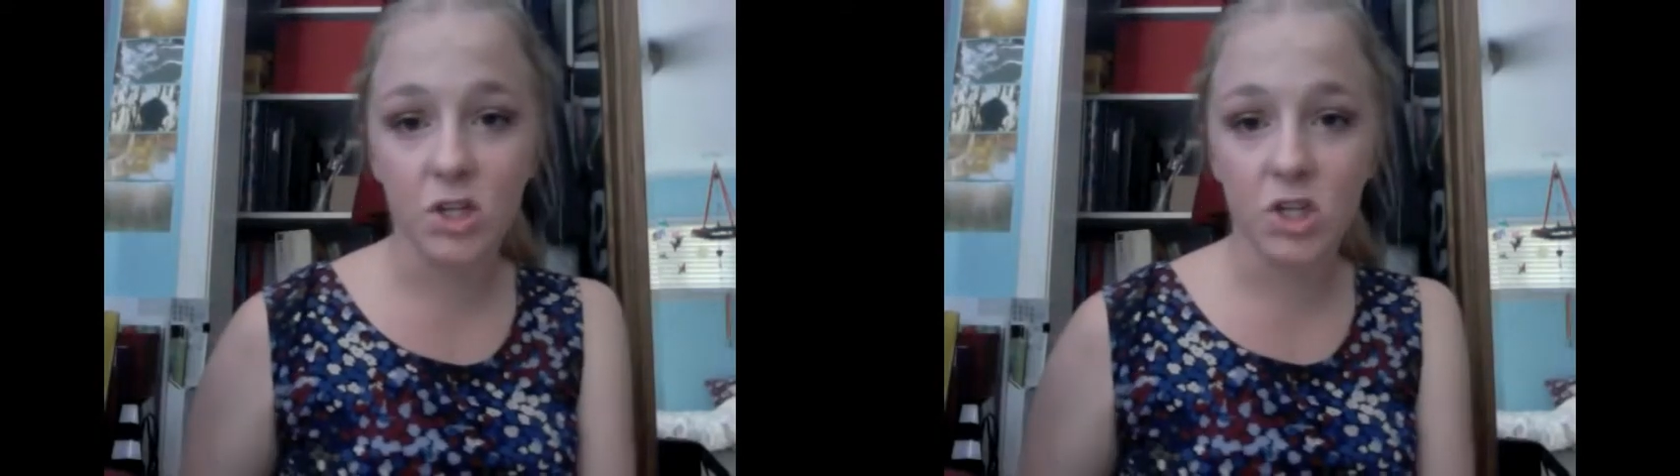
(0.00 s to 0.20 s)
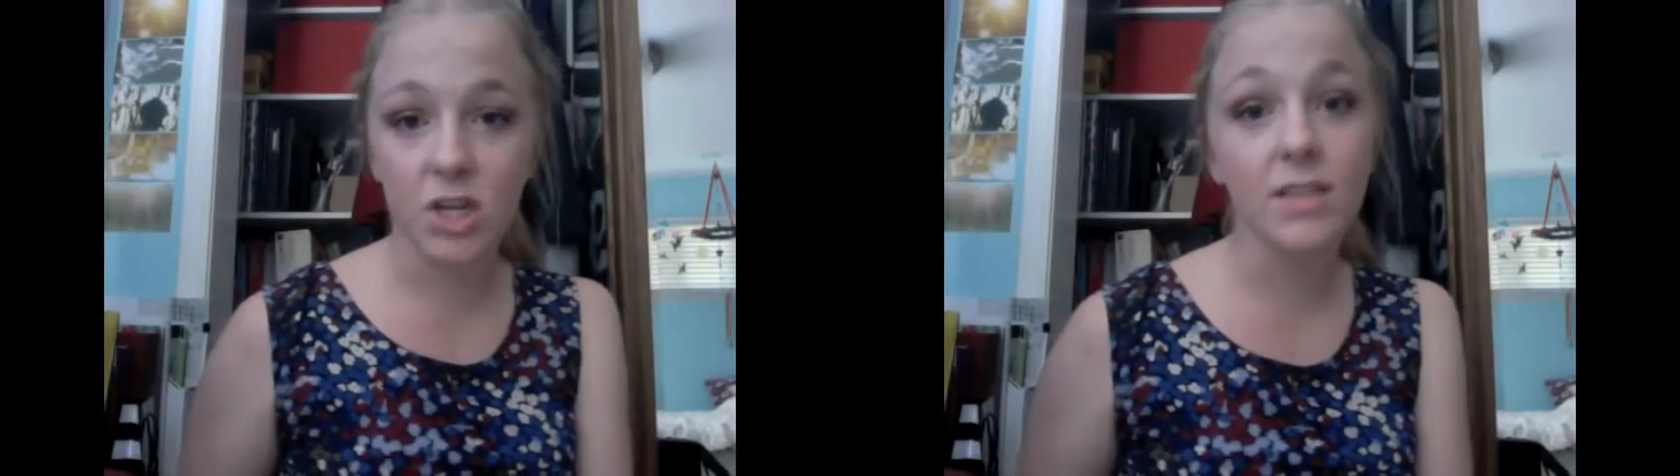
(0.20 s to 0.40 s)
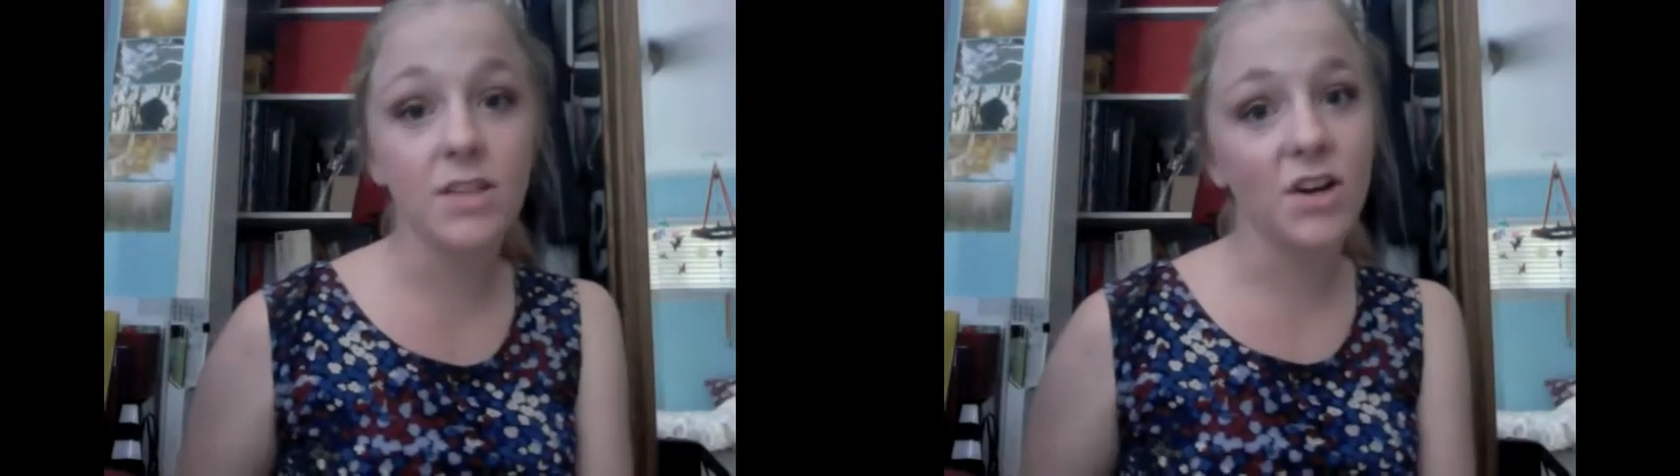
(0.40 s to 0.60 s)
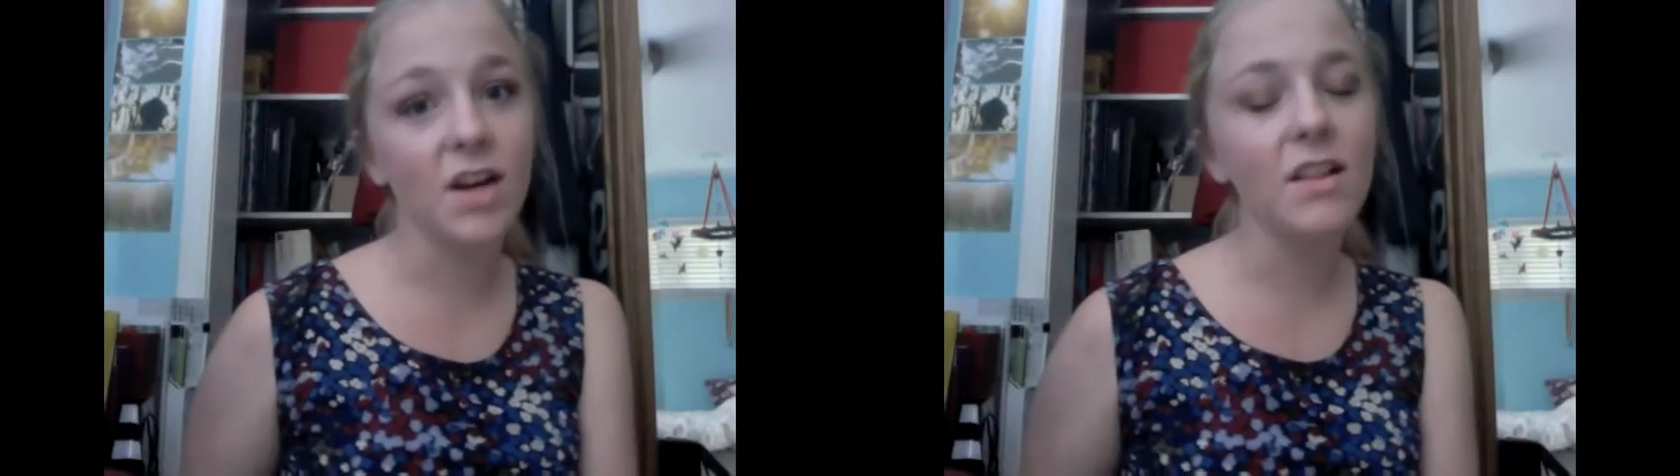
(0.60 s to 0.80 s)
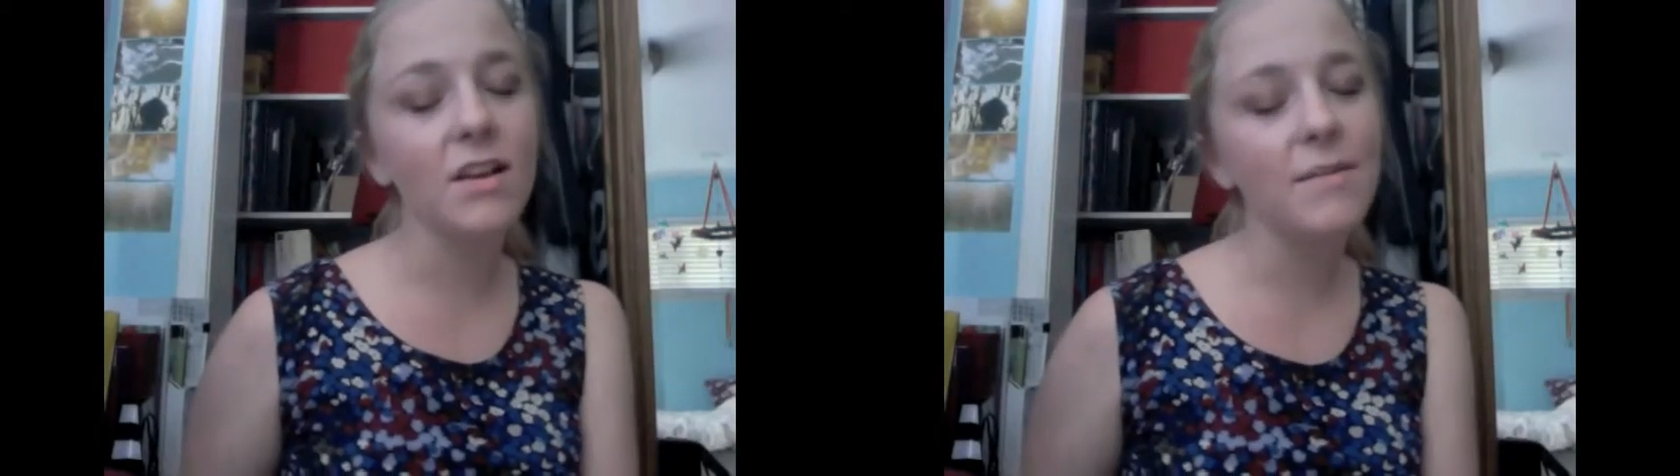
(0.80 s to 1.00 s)
cheeks look
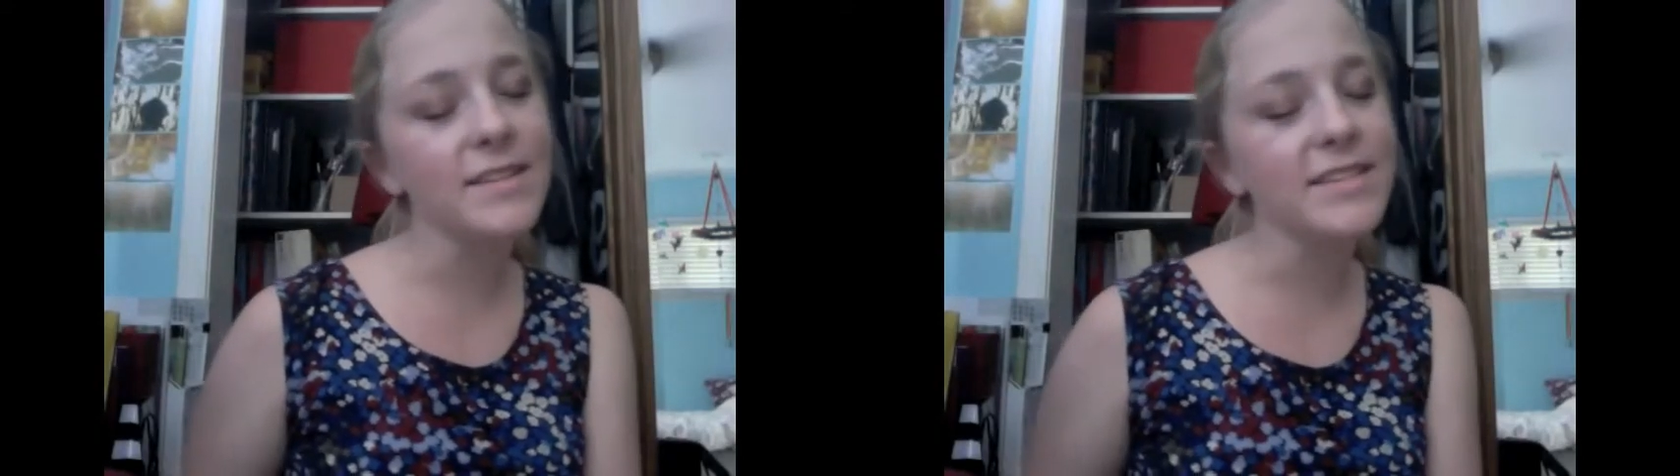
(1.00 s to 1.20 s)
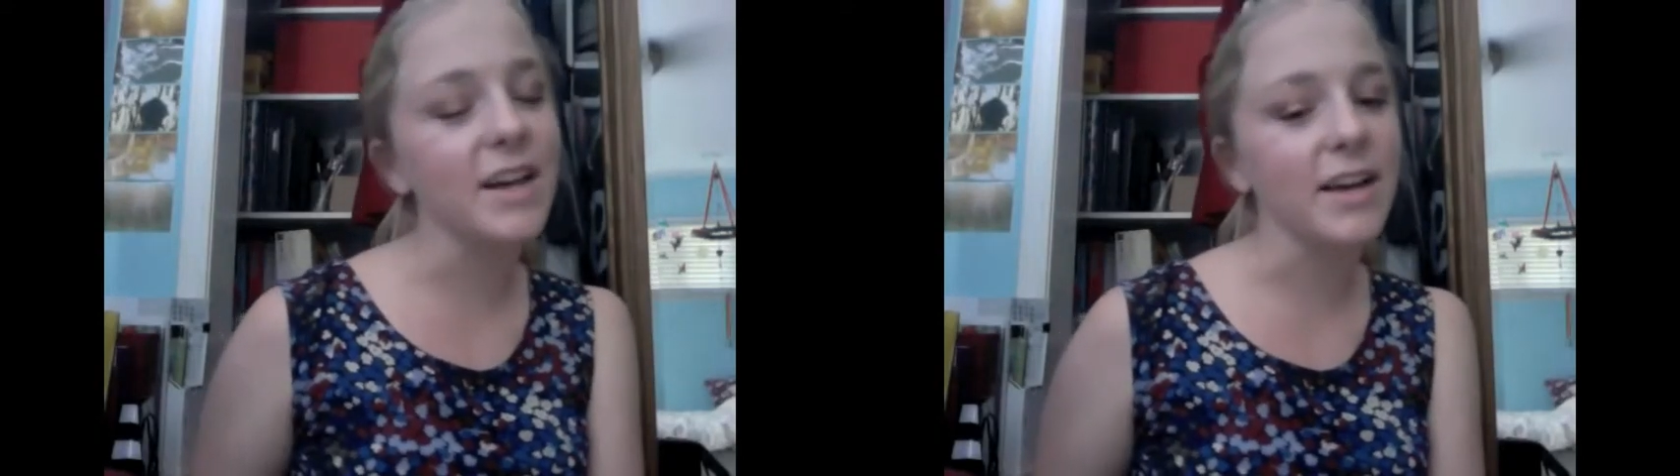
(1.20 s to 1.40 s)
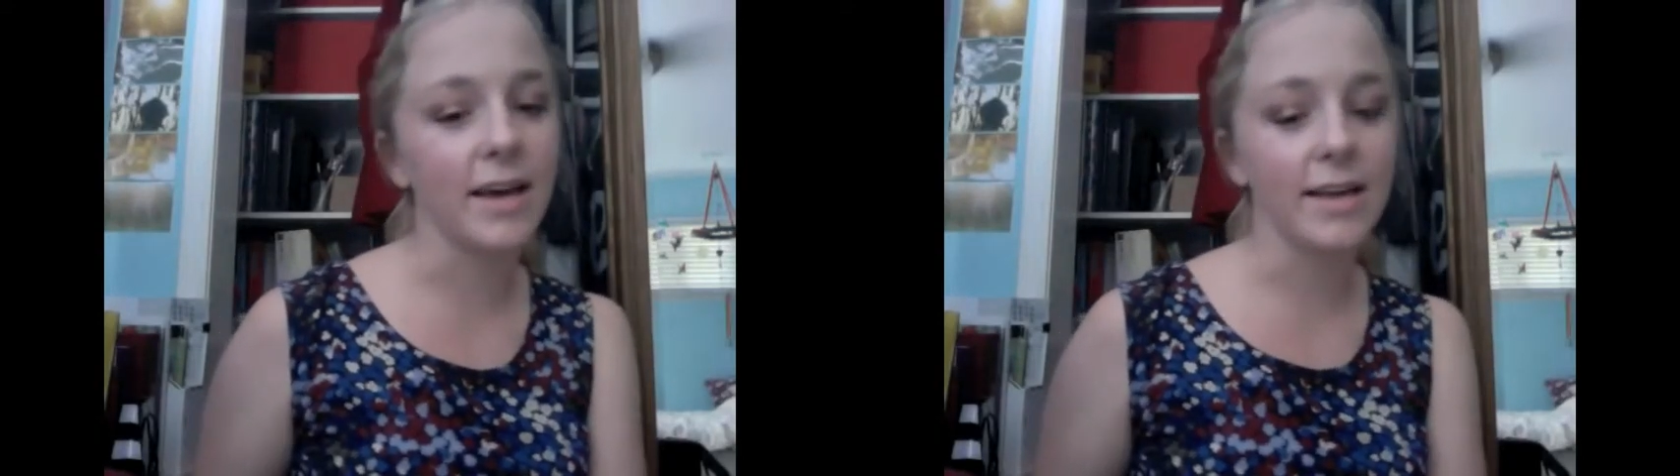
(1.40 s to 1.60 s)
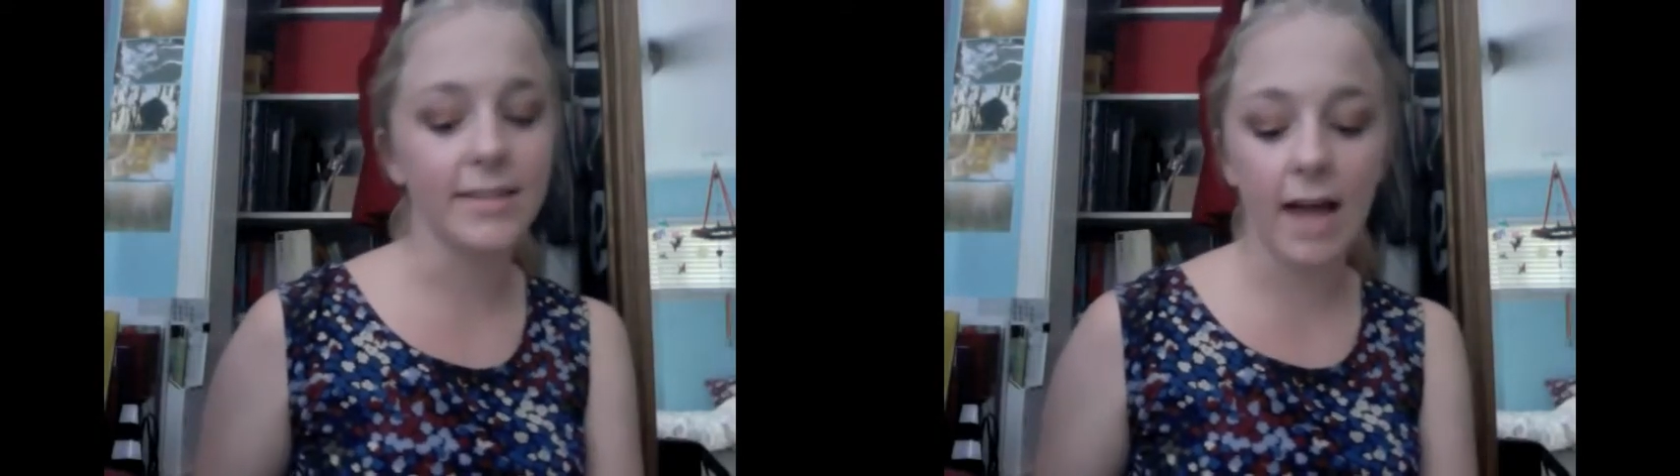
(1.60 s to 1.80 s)
a little bit sun-kissed.